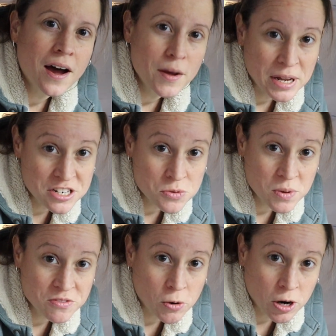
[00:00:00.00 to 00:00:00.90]
I mentioned
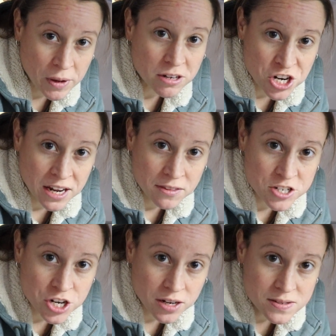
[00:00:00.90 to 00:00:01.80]
before about checking the
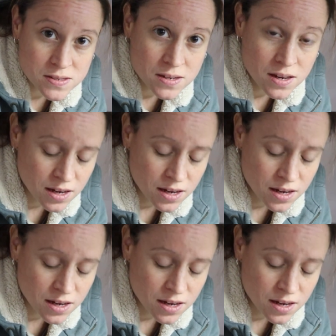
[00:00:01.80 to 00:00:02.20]
chucks.